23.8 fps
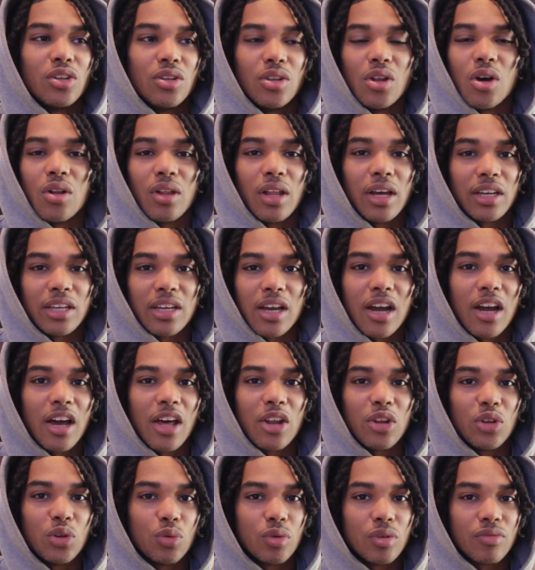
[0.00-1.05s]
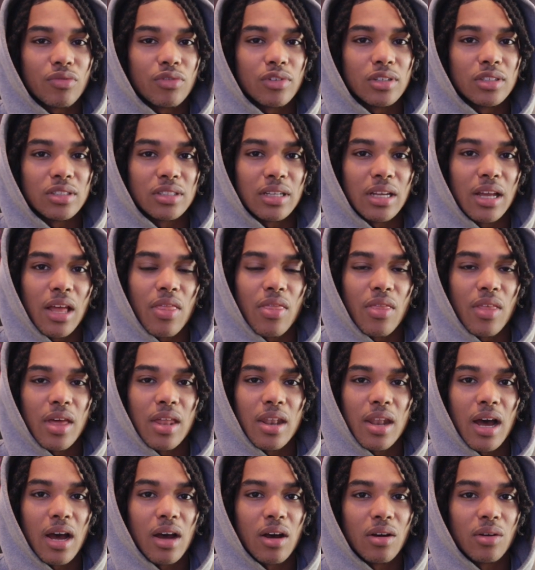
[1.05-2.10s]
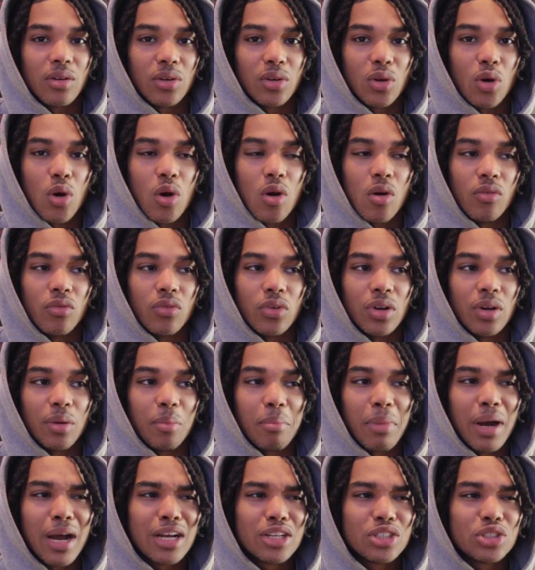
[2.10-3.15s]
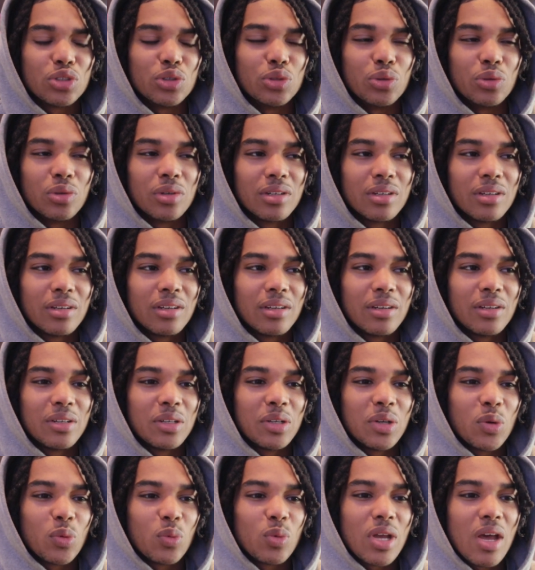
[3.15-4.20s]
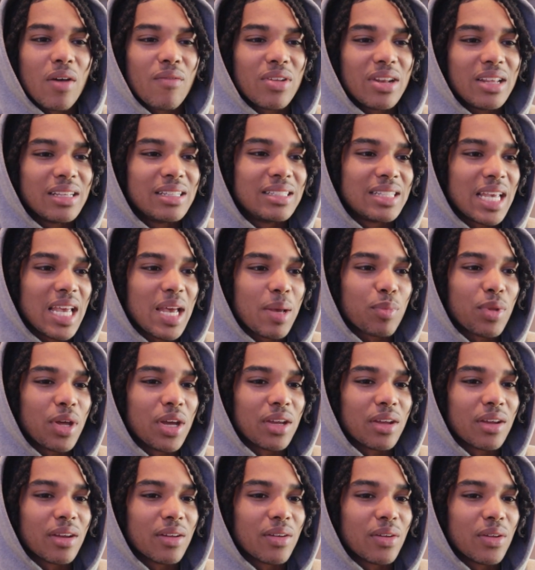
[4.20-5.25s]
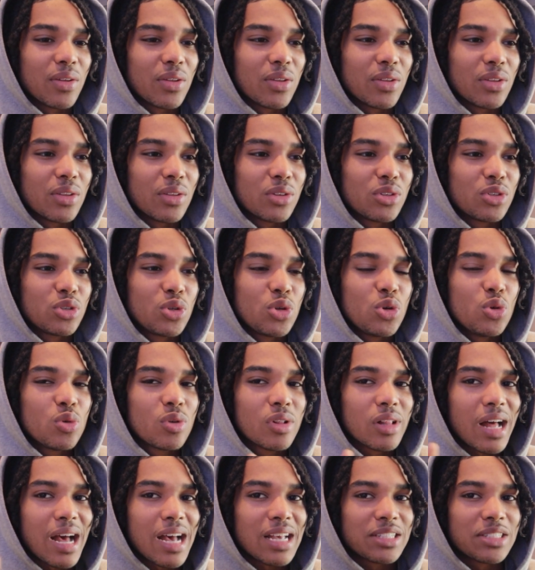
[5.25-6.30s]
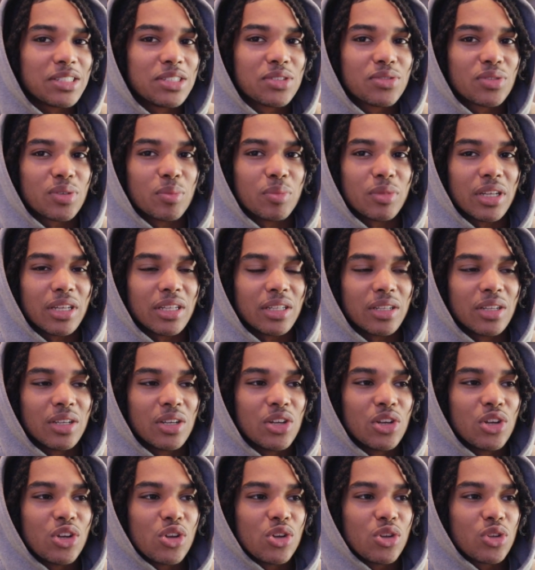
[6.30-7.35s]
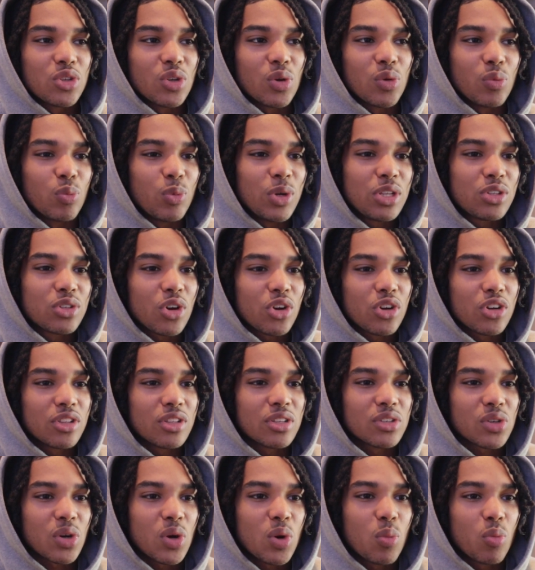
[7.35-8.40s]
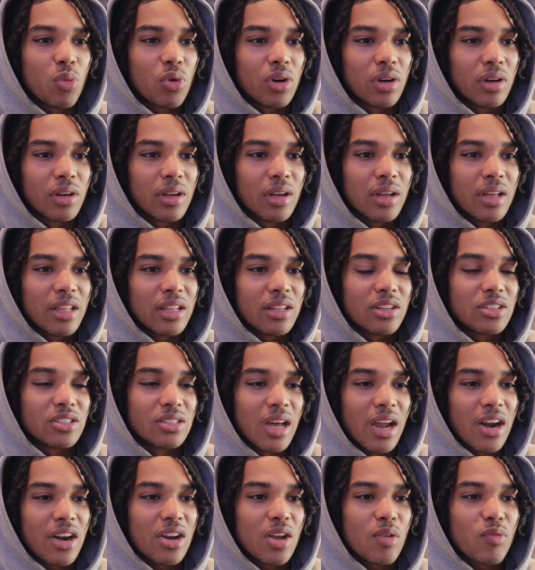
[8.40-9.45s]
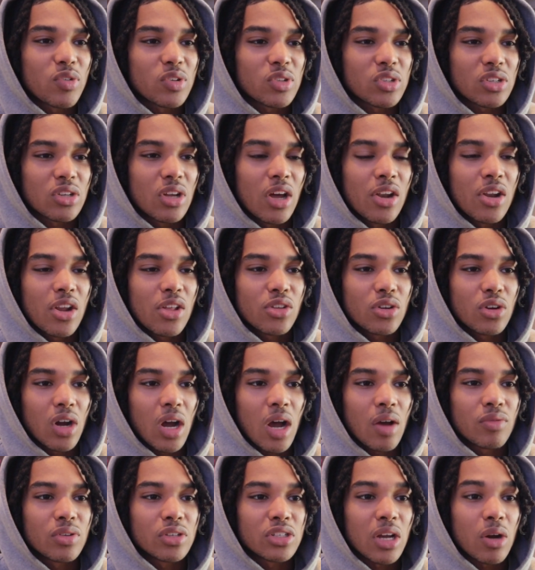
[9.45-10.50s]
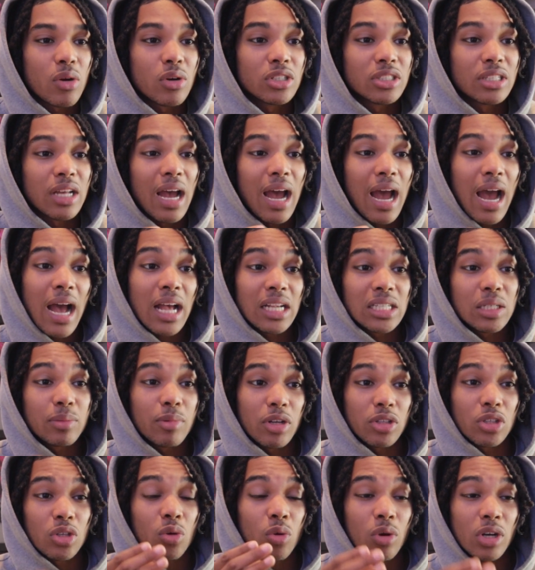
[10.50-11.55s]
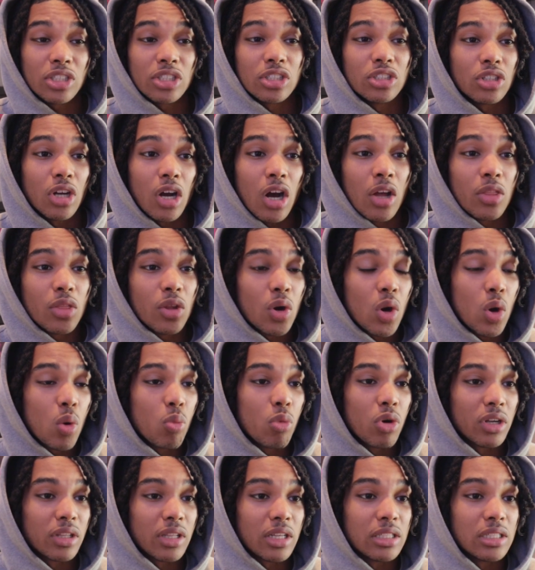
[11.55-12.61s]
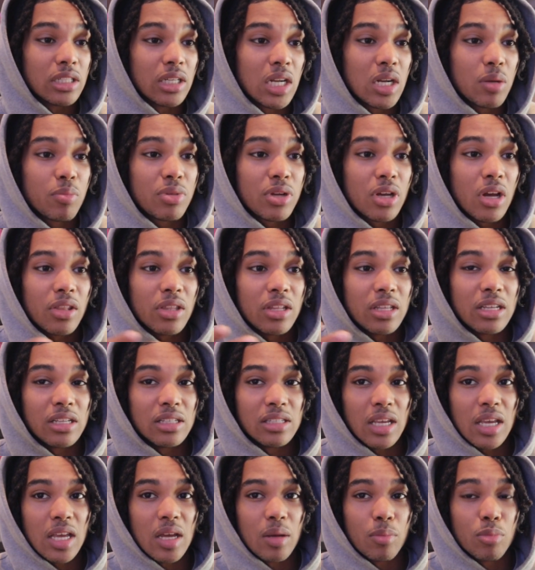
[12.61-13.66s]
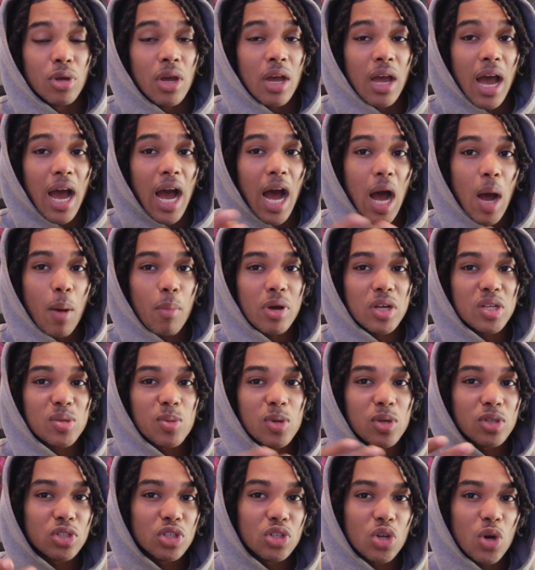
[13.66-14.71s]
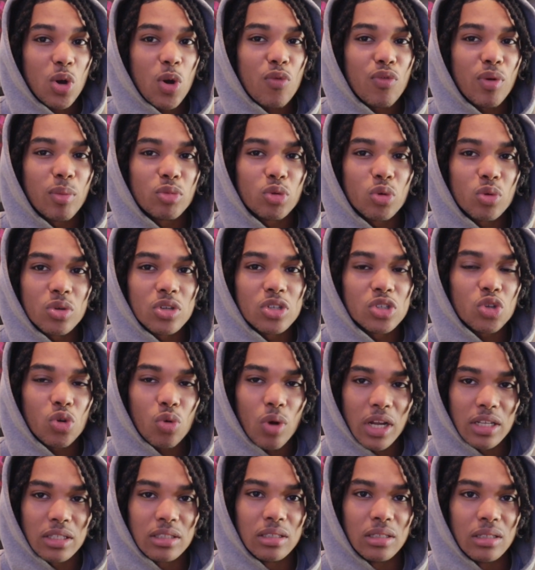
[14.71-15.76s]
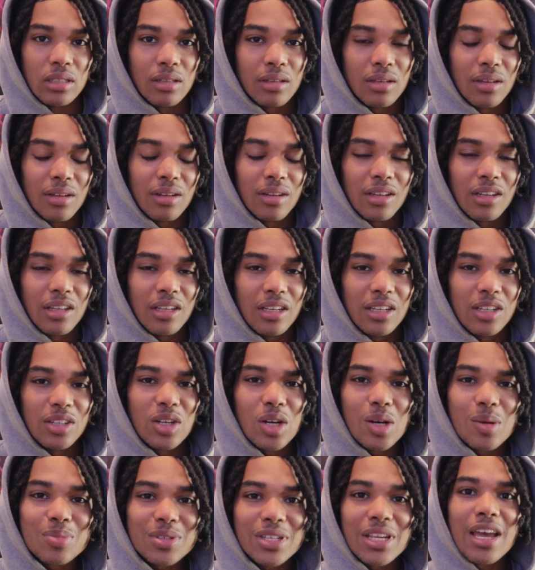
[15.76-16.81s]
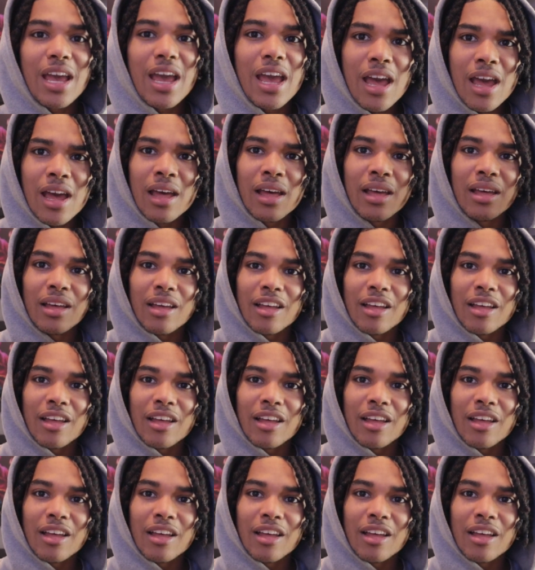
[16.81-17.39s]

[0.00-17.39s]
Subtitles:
no, like, y'all gotta do it first and then I'll go over it. Mind you, we have an exam like 2 classes from then. So we turn in this homework. There's not another office hours to ask about the questions on the homework that's gonna be on the exam. How am I supposed to know if I'm doing this correctly? You know what I'm saying?